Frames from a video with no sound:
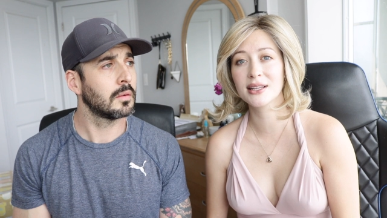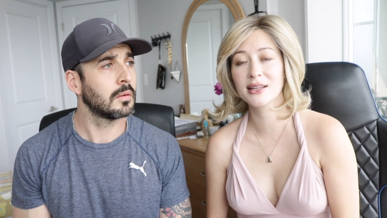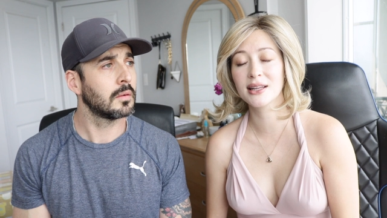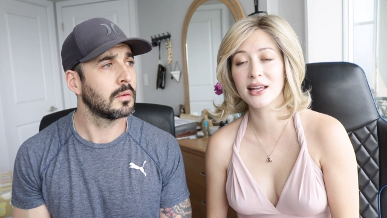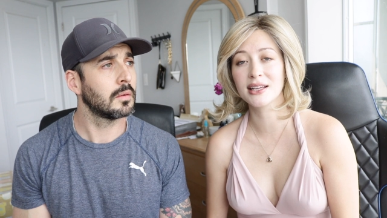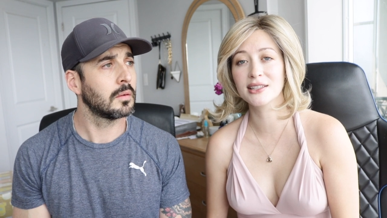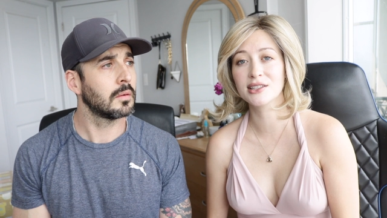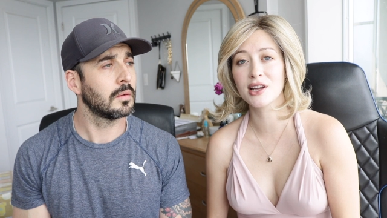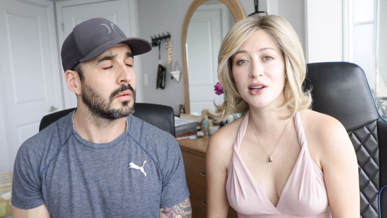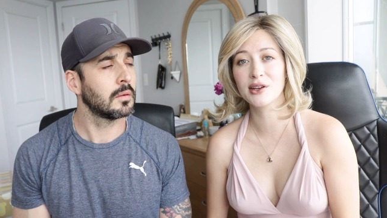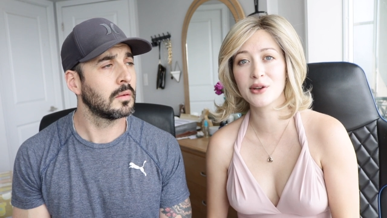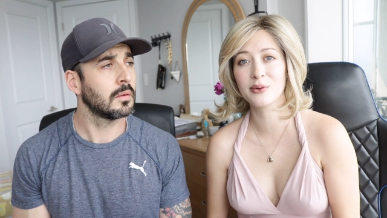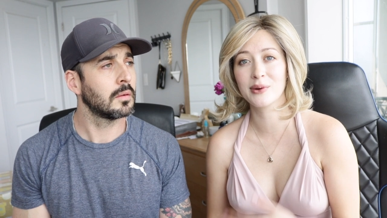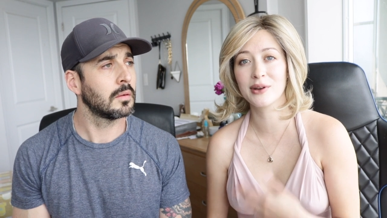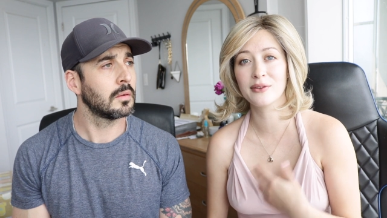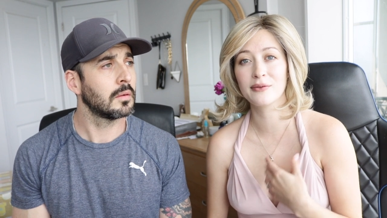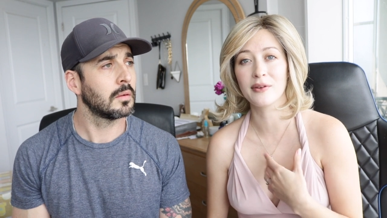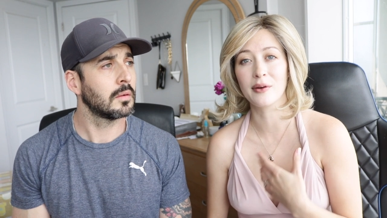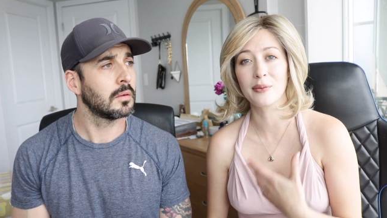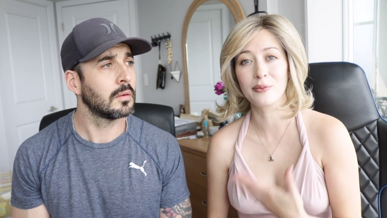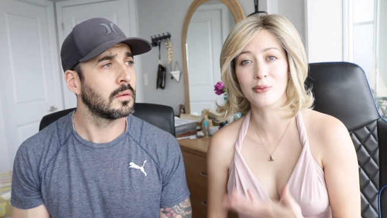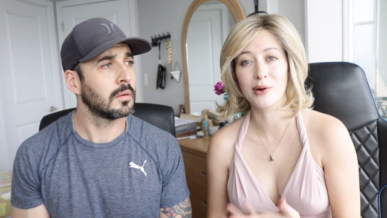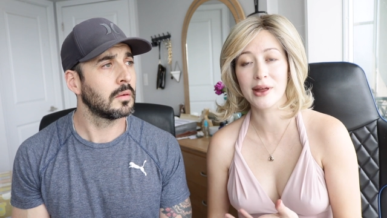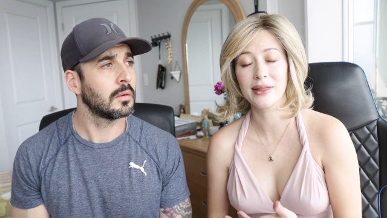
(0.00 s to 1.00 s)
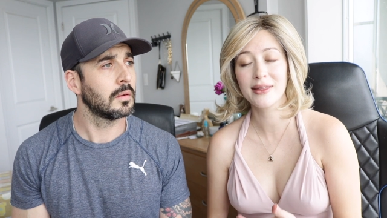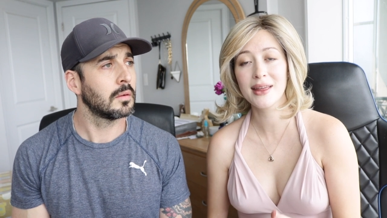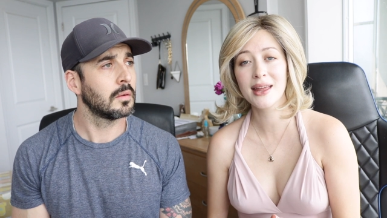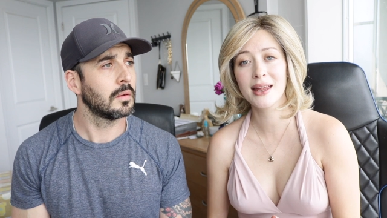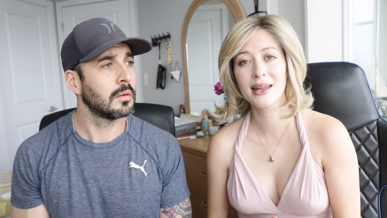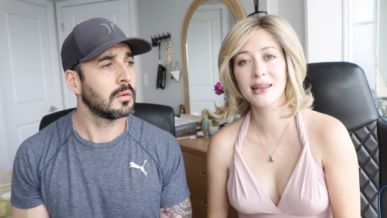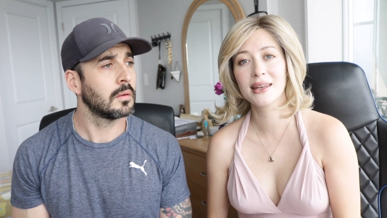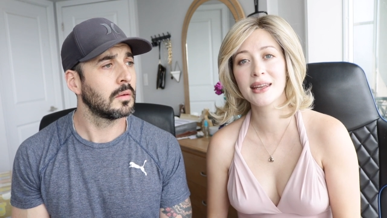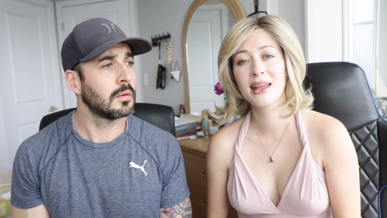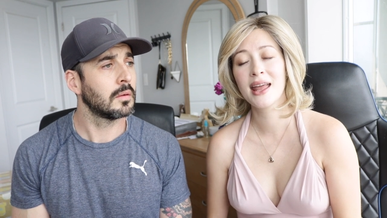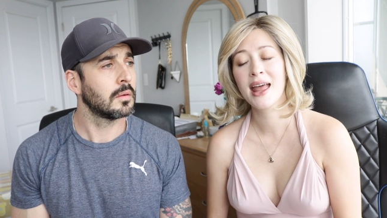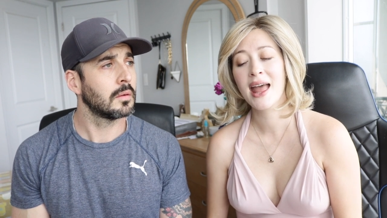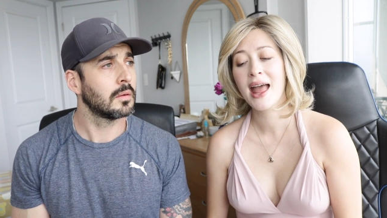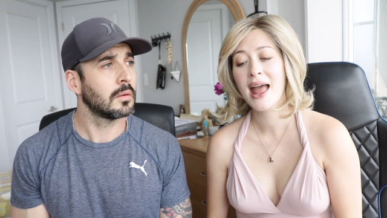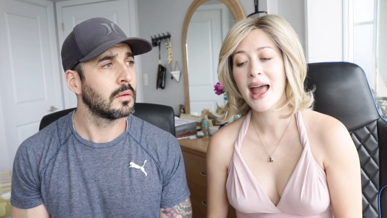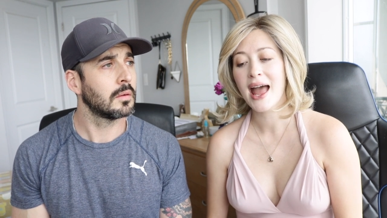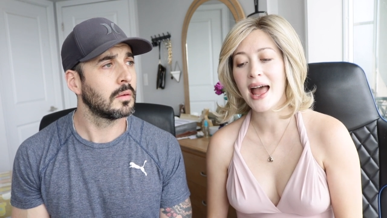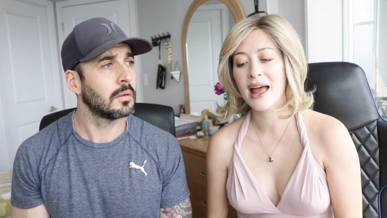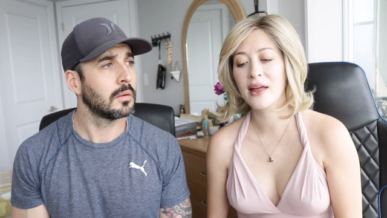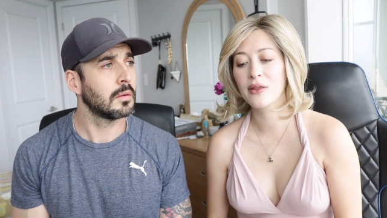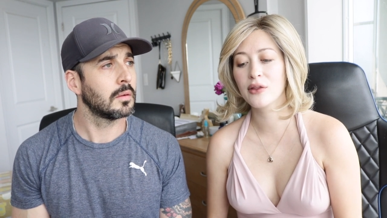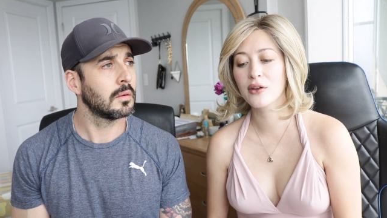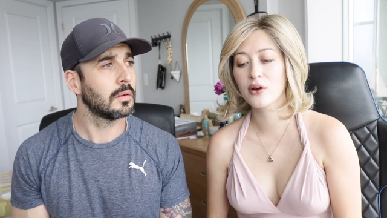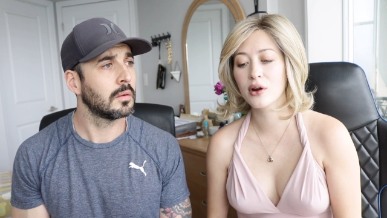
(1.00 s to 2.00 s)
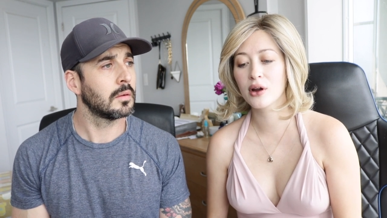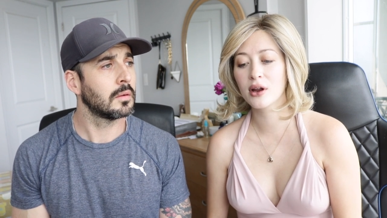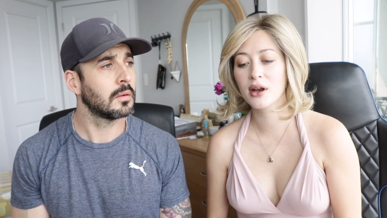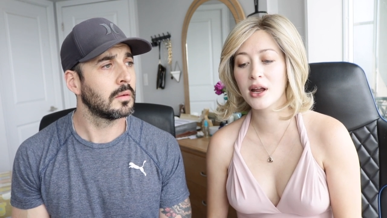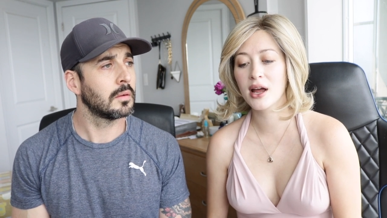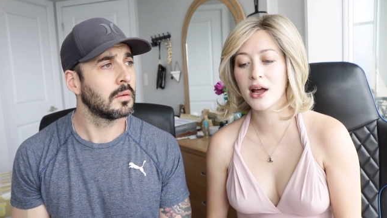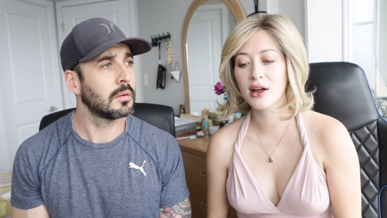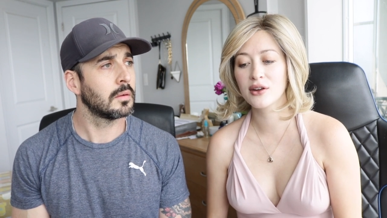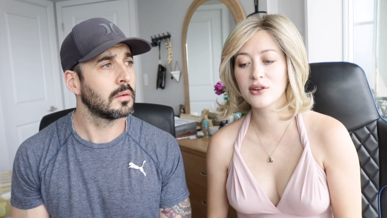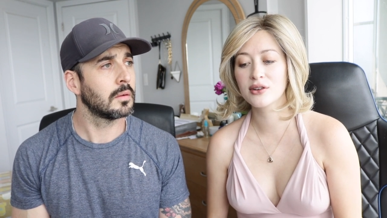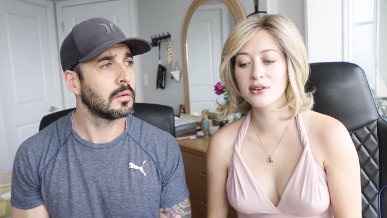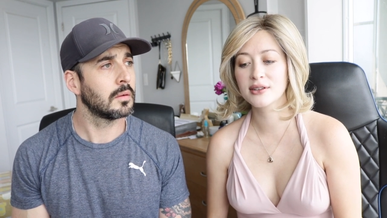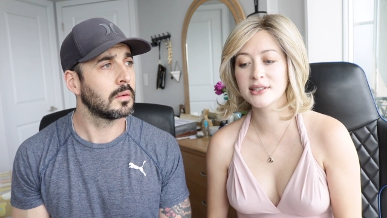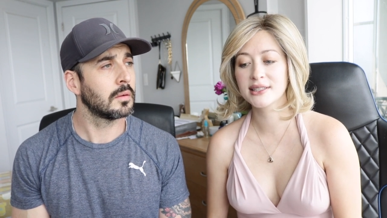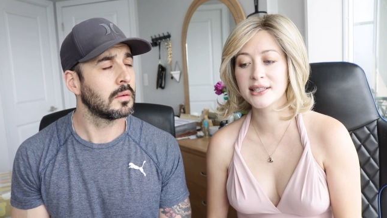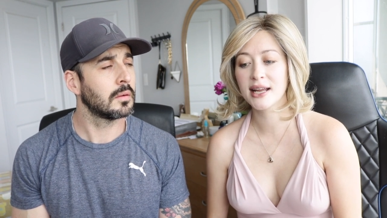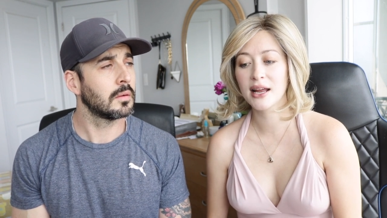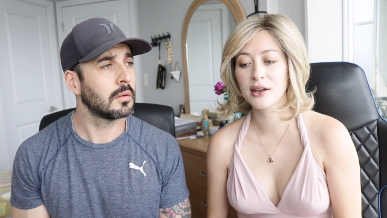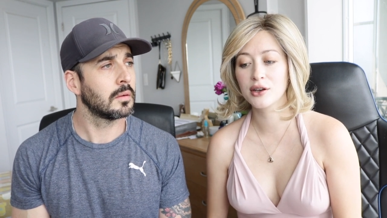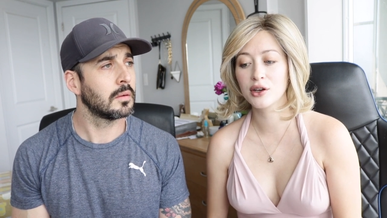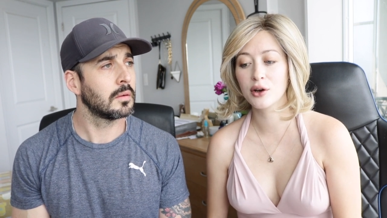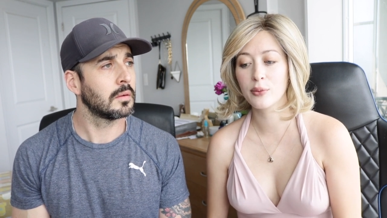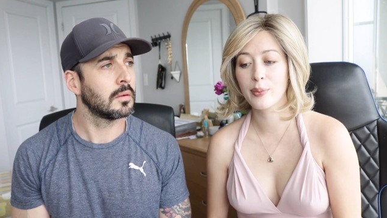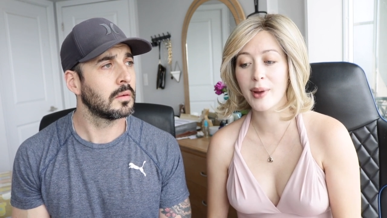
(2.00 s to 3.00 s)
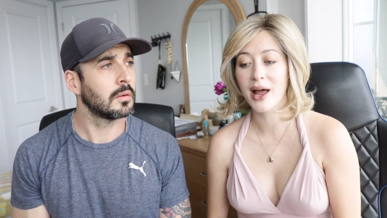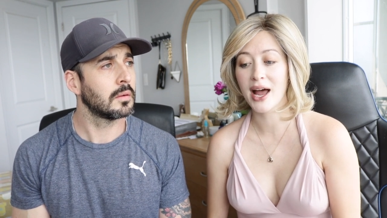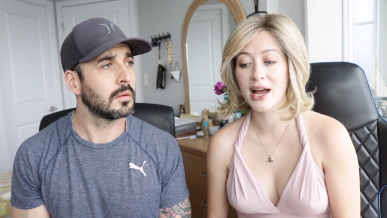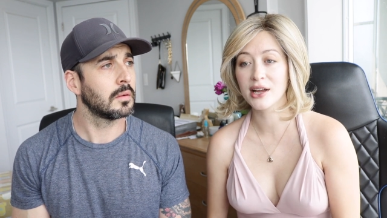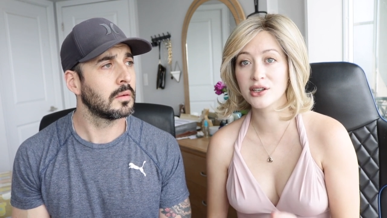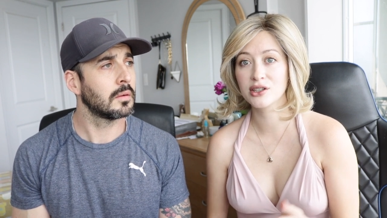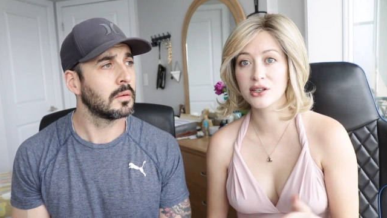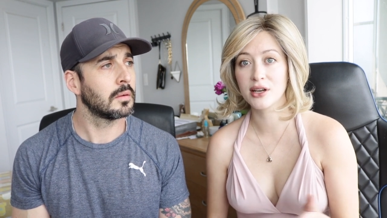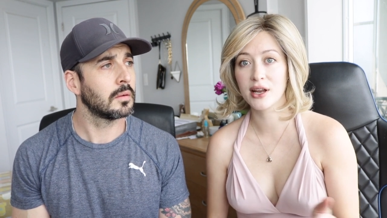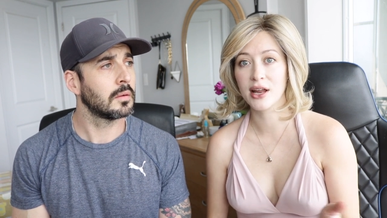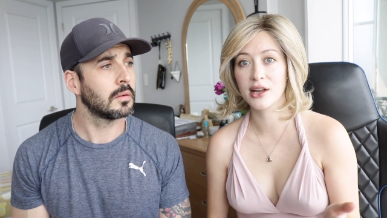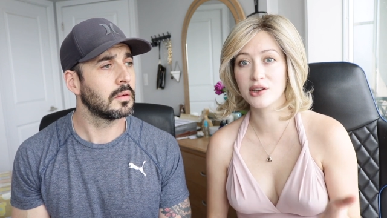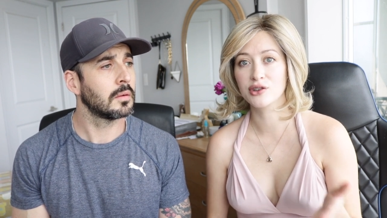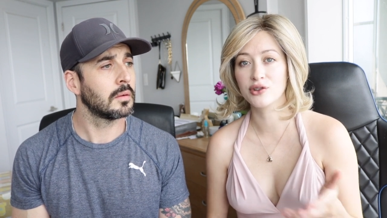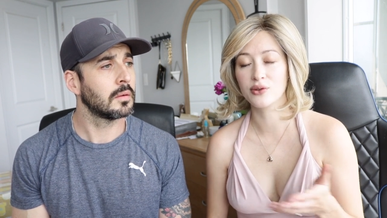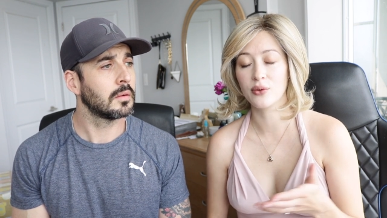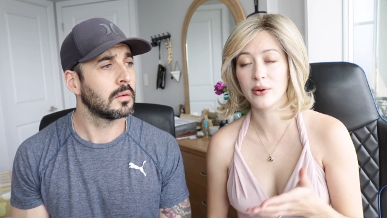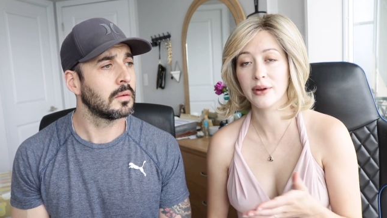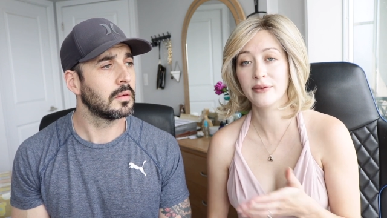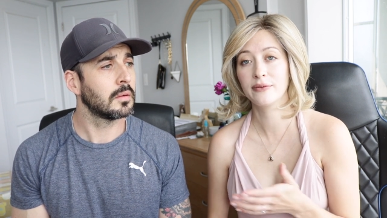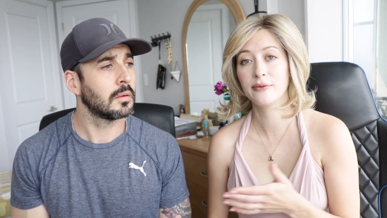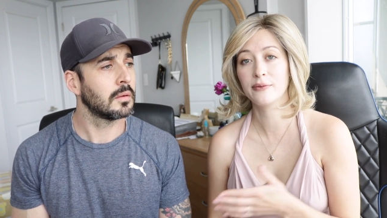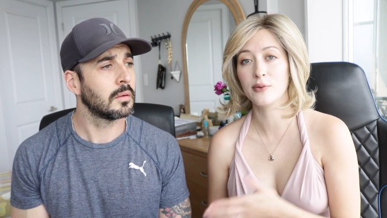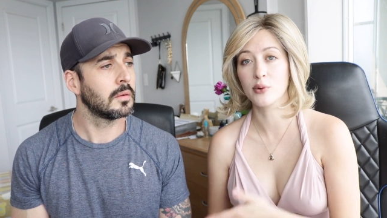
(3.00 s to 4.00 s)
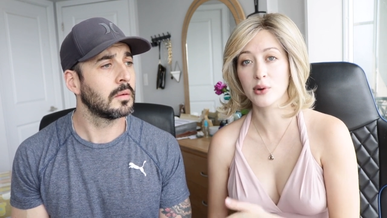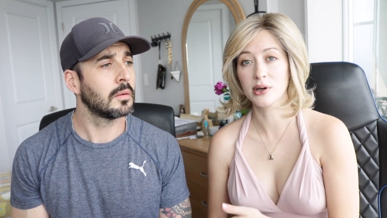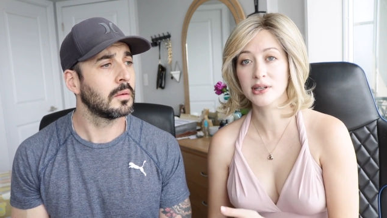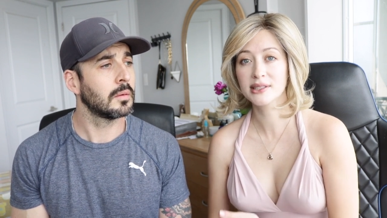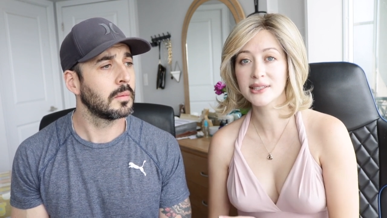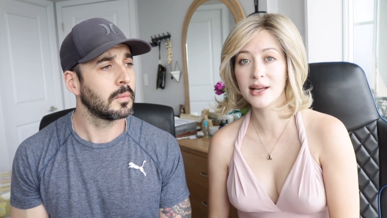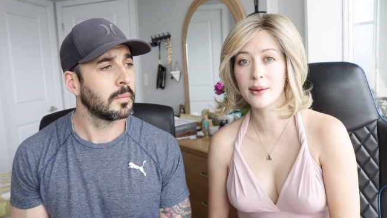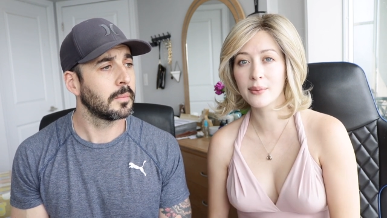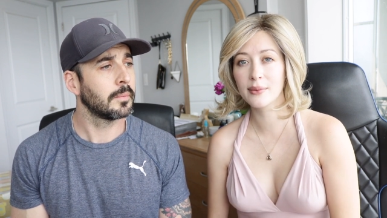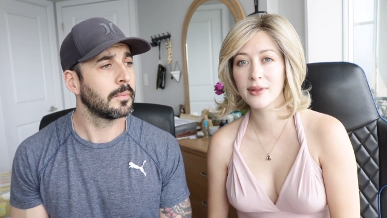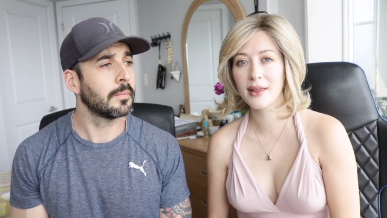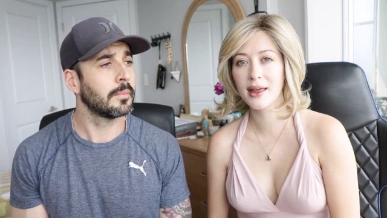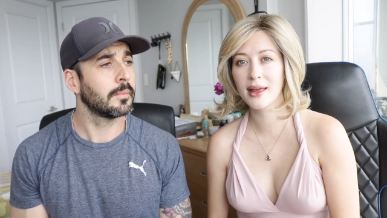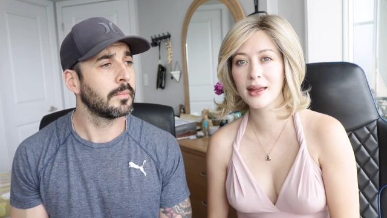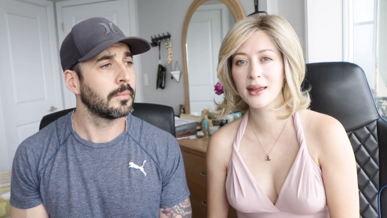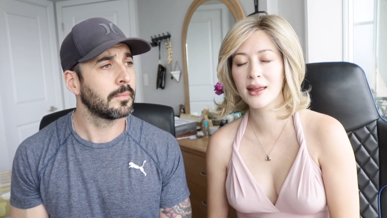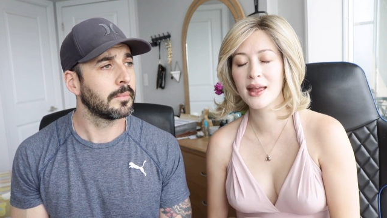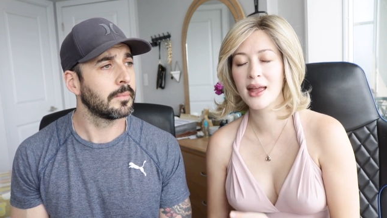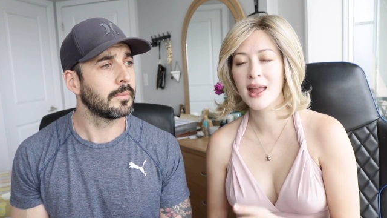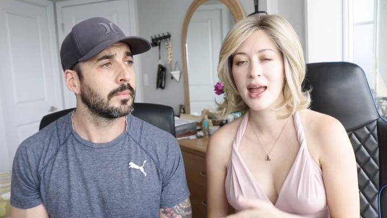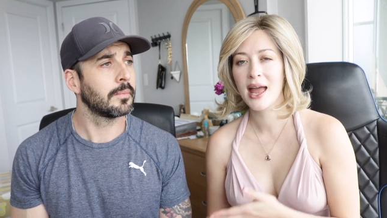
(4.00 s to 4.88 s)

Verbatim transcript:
Speaker 1: like genuine from within, and they're gonna understand your passion and joy for something.